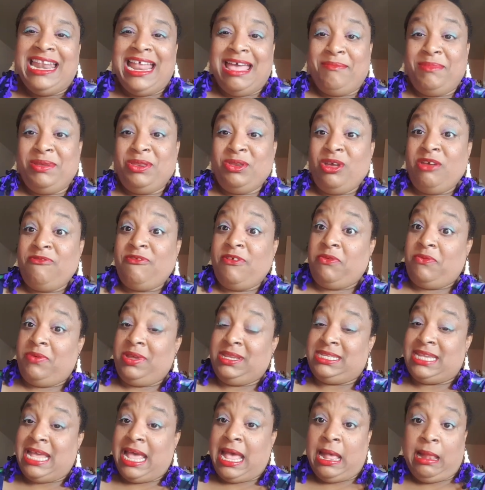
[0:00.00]
Let me know if it
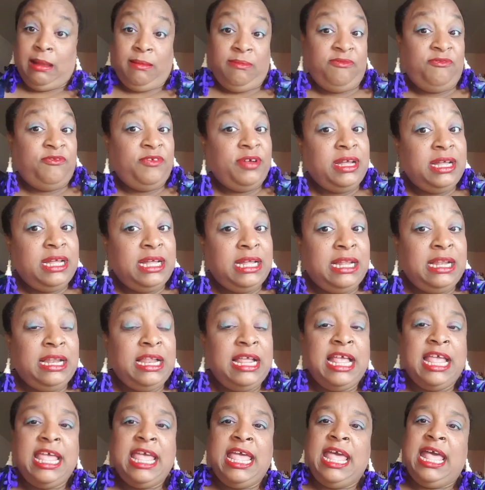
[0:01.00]
was
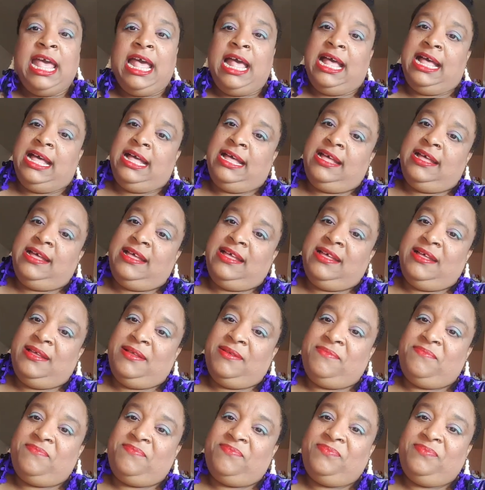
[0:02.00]
helpful.
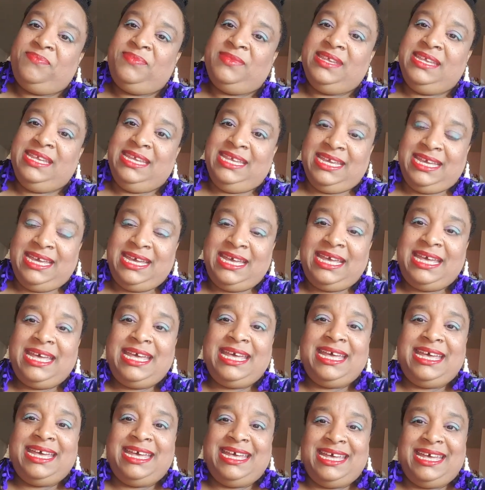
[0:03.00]

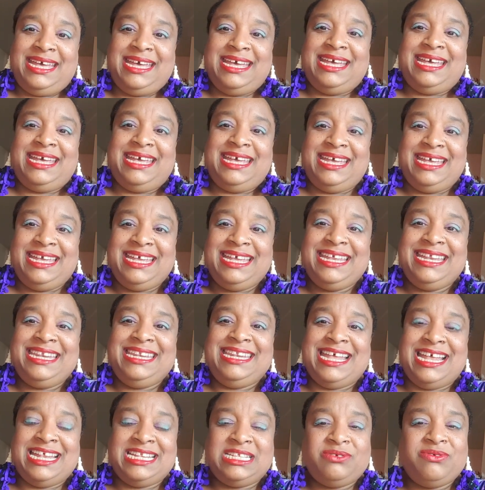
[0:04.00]
Yeah,
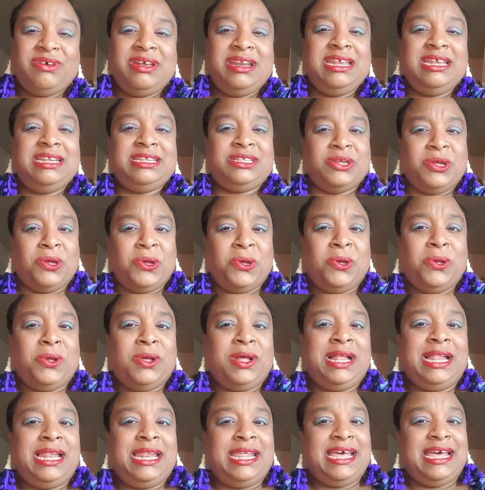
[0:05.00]
that's what it's
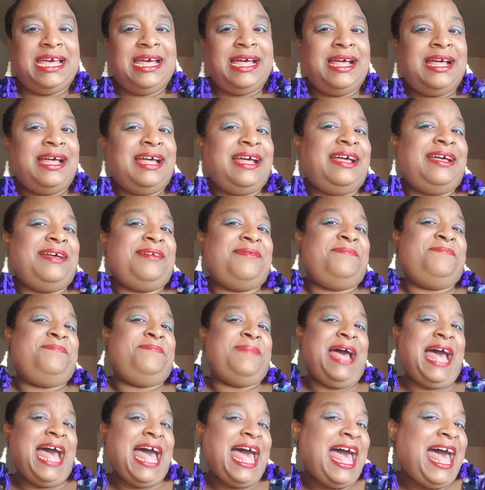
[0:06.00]
all
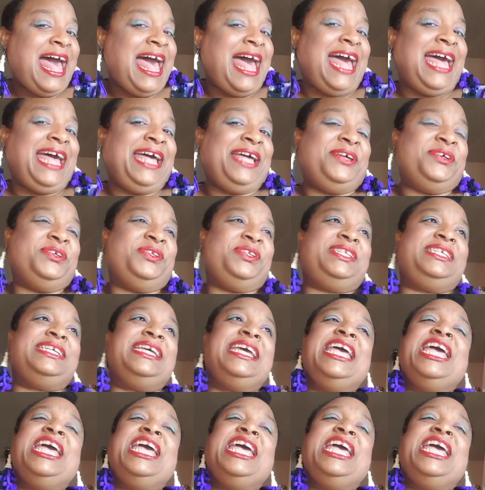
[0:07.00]
about.